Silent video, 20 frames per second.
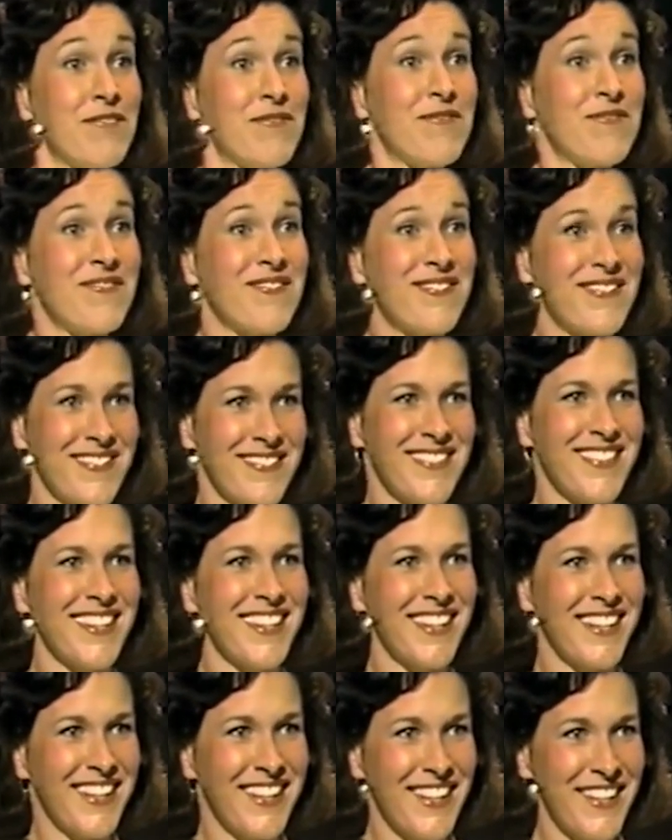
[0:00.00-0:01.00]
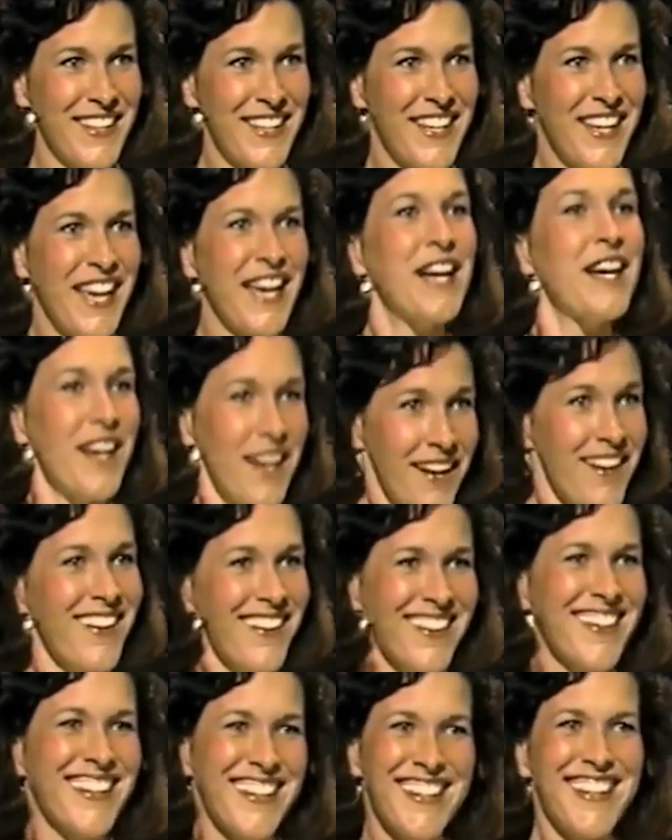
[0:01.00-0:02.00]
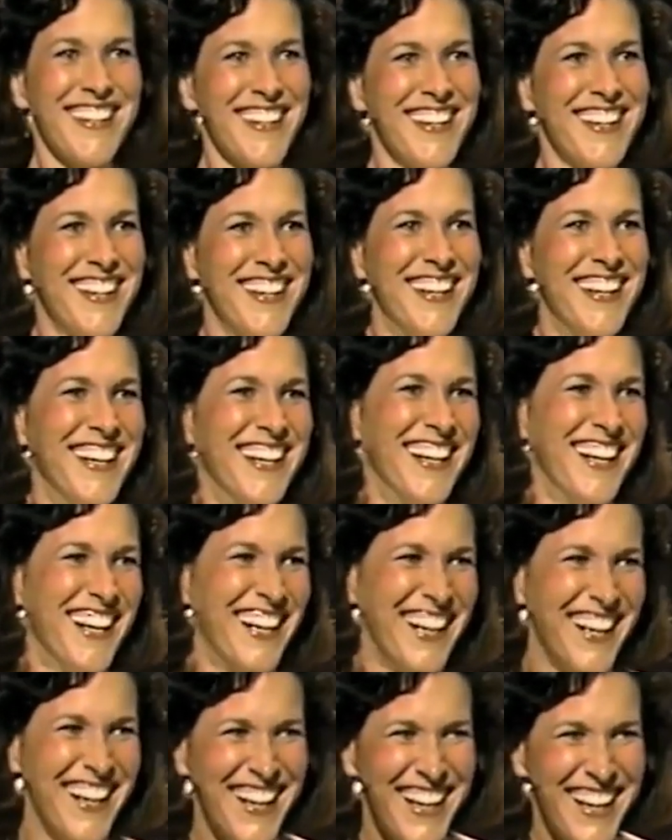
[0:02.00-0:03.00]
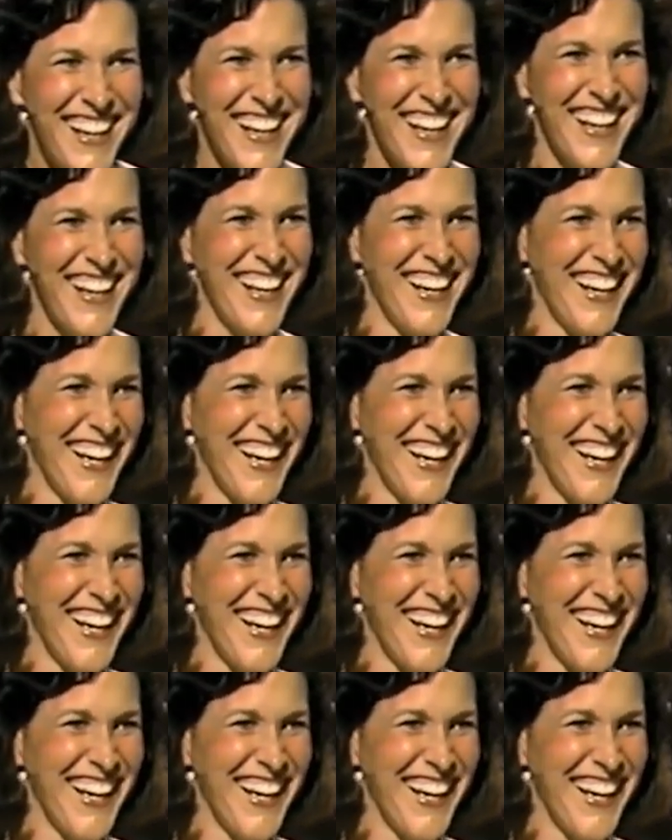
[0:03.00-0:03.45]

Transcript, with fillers: C, oh, Susan Camp. Oh, I'm